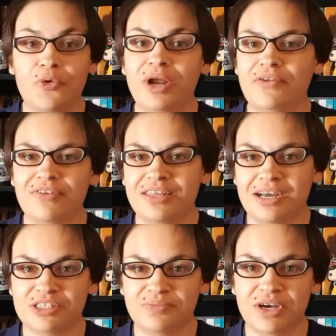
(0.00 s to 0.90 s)
so ready for the
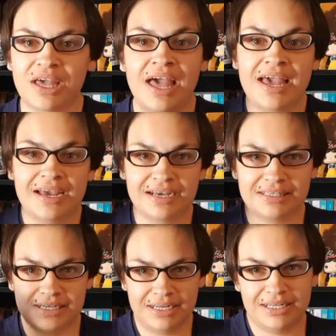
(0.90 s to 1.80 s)
next book
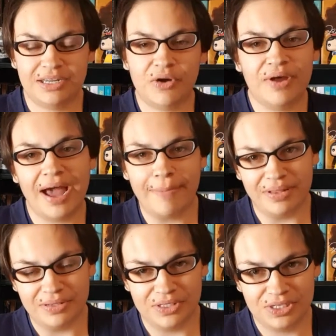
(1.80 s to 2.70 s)
because I need to know what
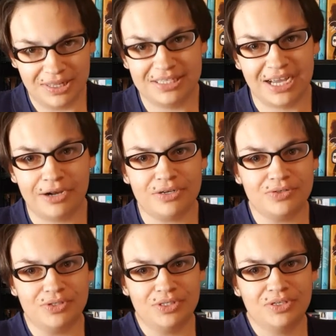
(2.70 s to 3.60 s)
happens to these
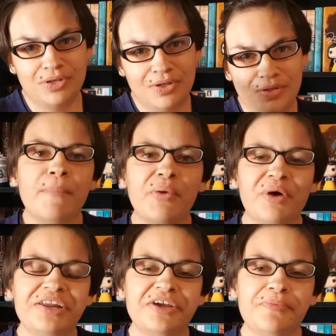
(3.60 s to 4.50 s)
characters. My
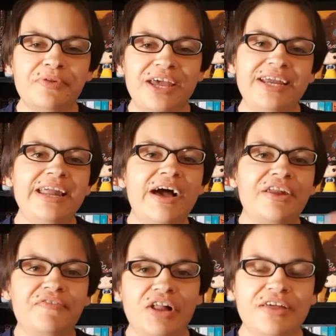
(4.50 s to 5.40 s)
one complaint out
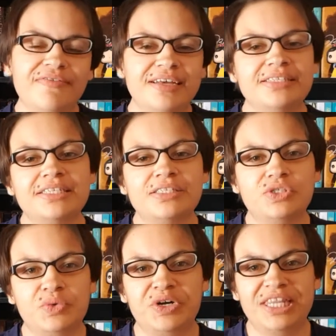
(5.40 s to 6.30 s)
of all of this is
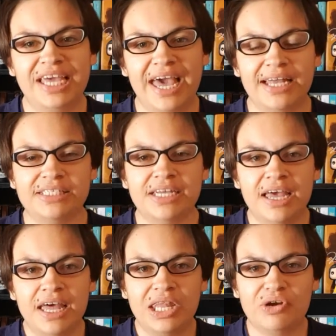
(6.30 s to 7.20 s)
toward the end,
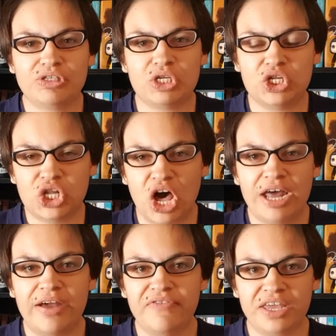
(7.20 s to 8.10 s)
there's a
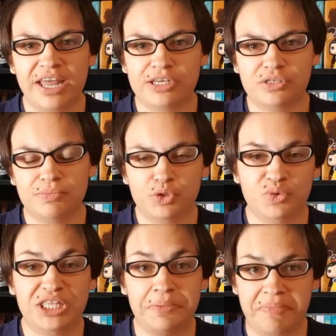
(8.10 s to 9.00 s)
lot of connection
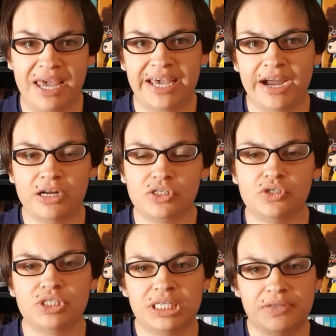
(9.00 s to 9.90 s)
between the main
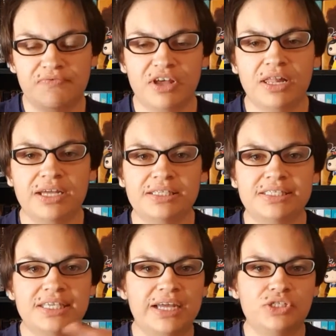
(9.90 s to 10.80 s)
characters and the
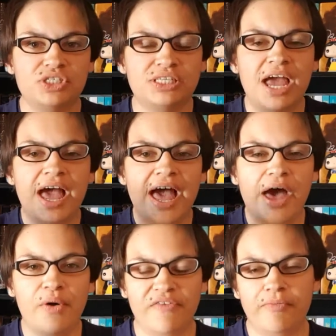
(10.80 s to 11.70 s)
villains and just
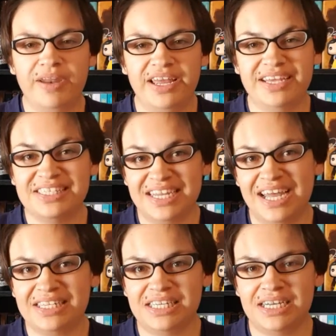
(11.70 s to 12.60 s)
how everybody is
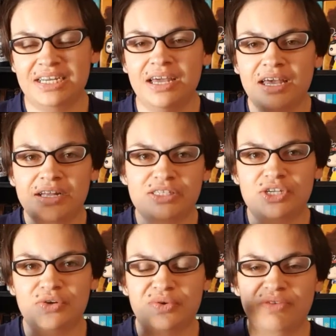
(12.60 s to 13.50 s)
connected
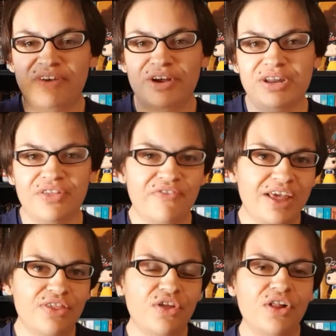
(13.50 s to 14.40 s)
to the Verity's
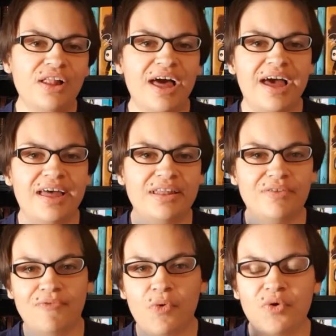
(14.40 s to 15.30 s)
vessel and
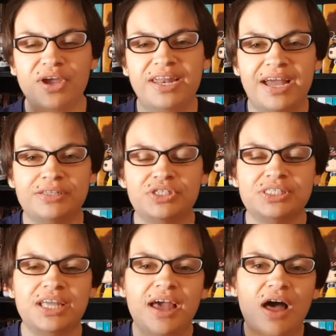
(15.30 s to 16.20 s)
the void, and
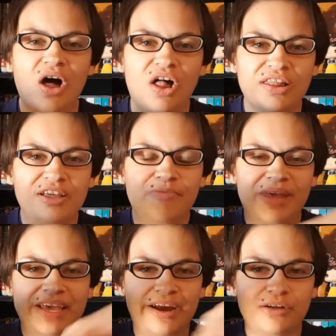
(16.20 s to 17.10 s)
just all these
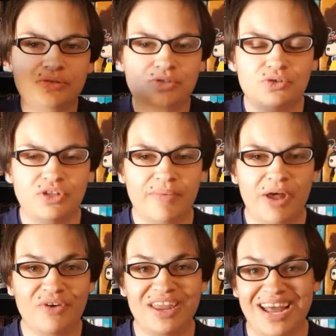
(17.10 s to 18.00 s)
main characters are
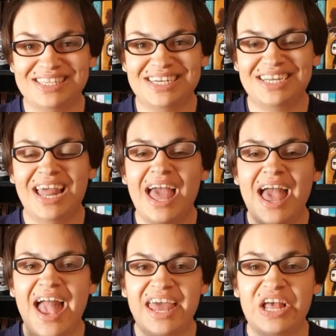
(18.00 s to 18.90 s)
somehow connected,
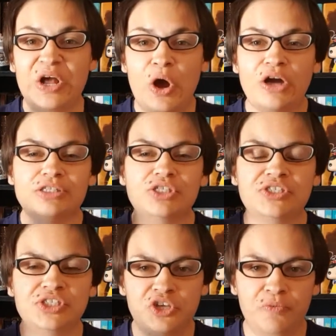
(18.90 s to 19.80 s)
and it got
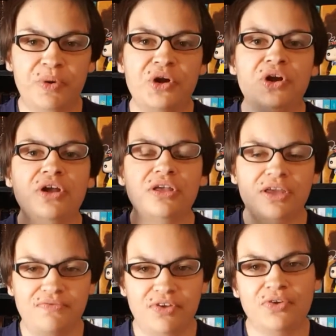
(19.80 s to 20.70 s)
super
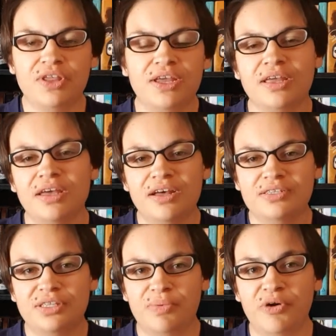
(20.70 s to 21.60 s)
confusing
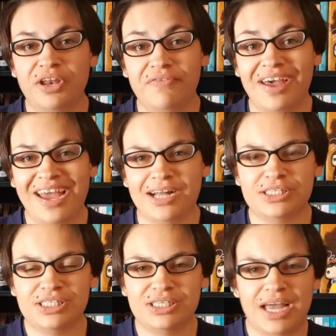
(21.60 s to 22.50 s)
to the point of I had
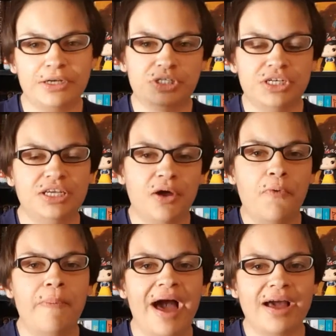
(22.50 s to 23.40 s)
to actually
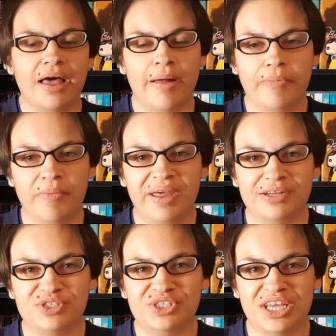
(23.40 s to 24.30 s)
go back a couple of
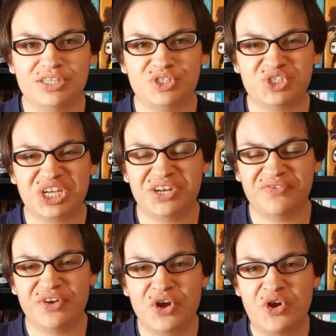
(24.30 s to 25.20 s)
pages and just kind of